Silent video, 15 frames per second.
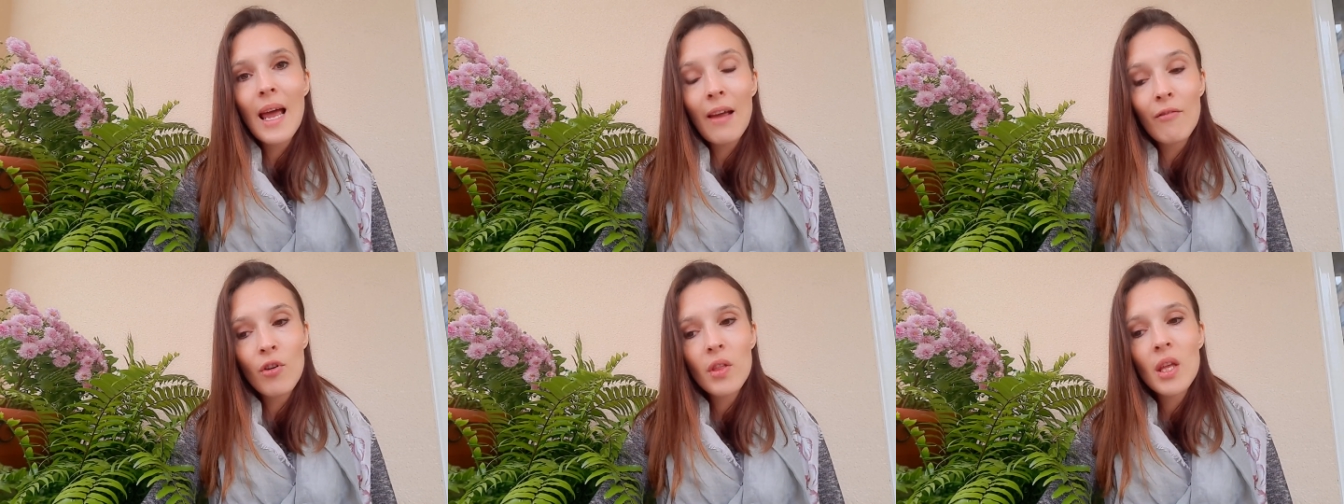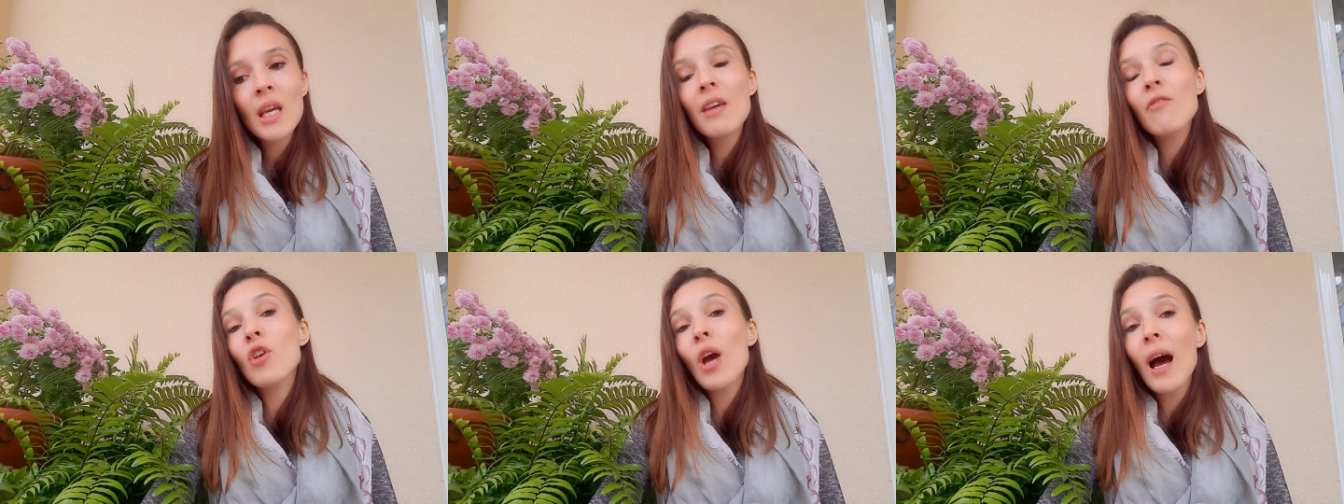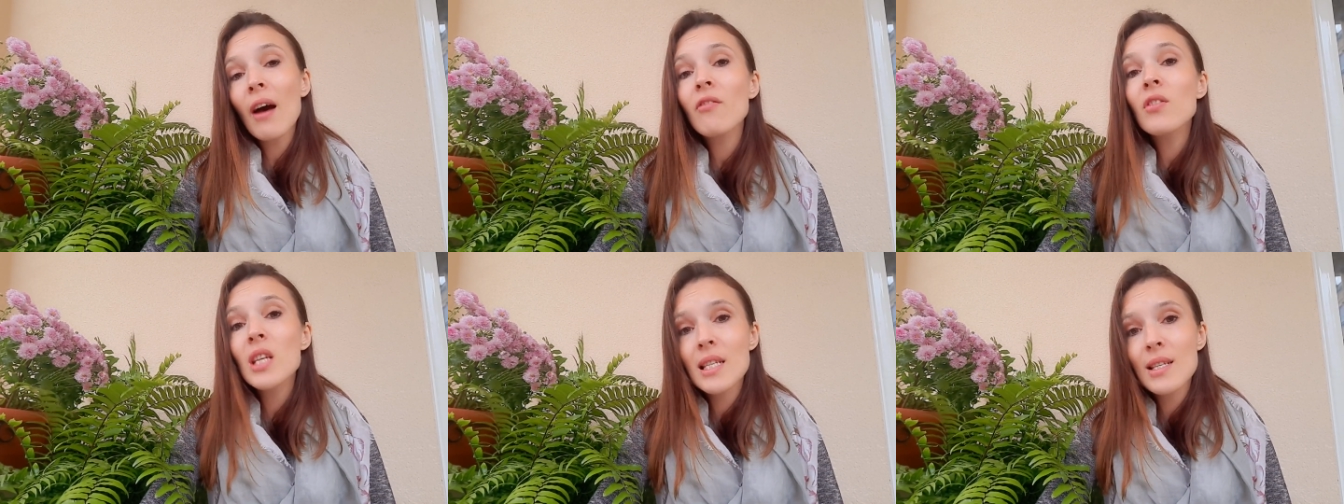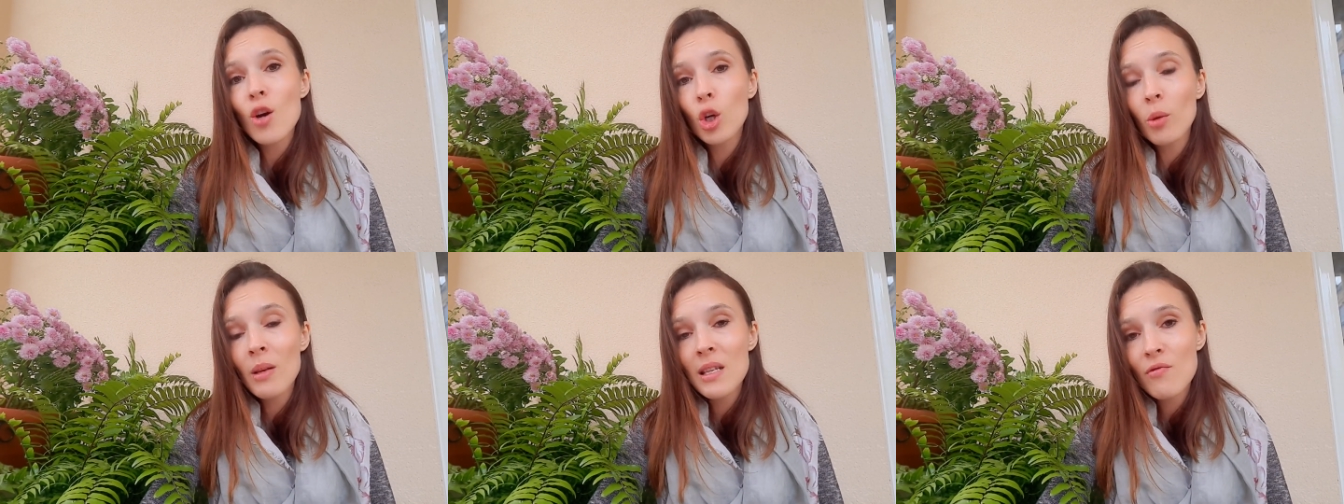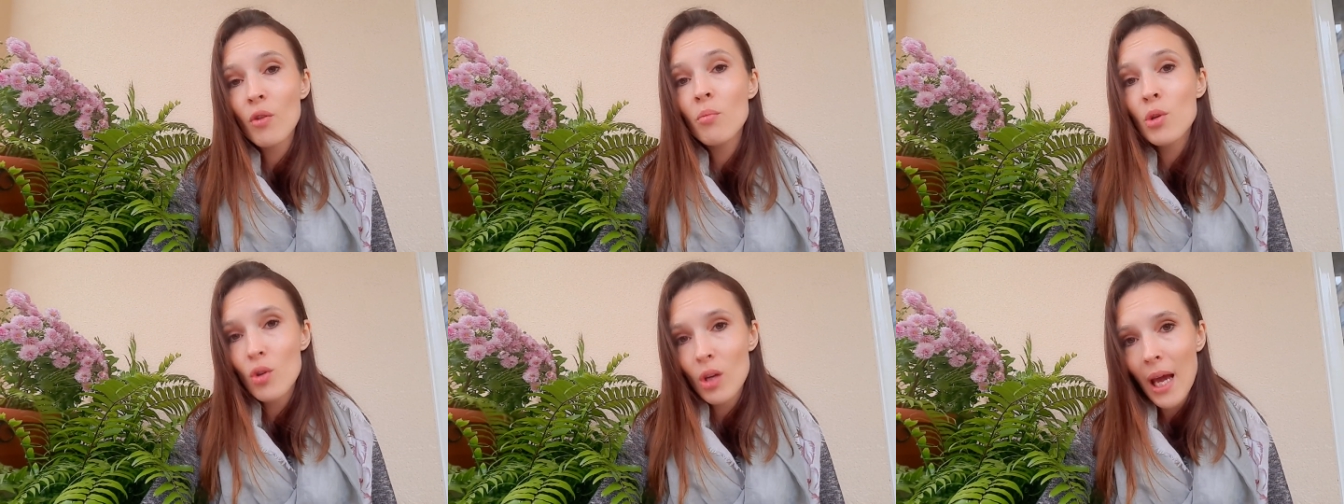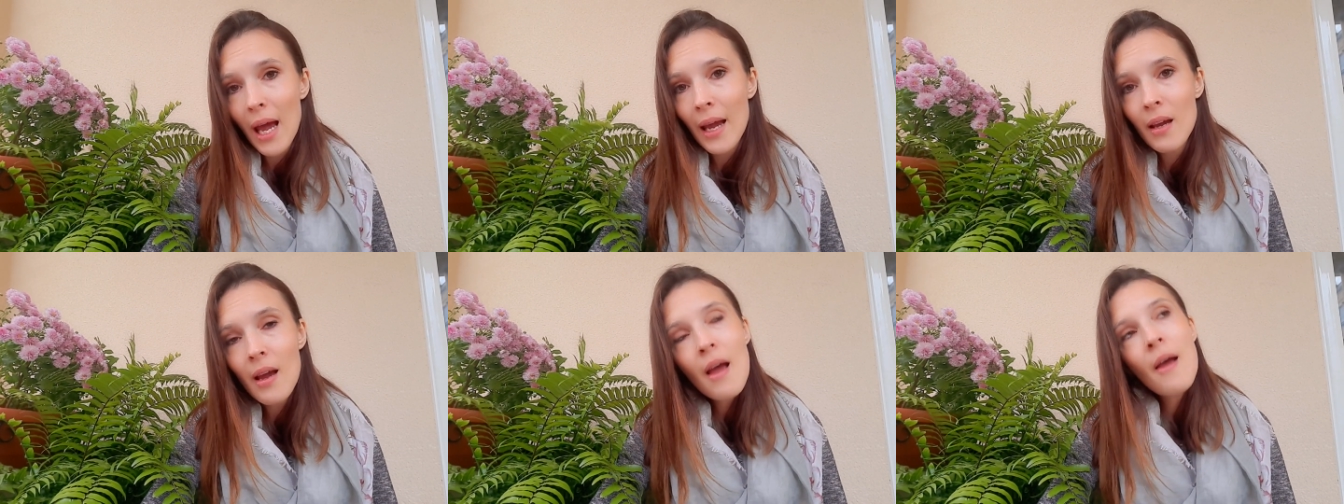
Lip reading: everything, if you have these documents from UK,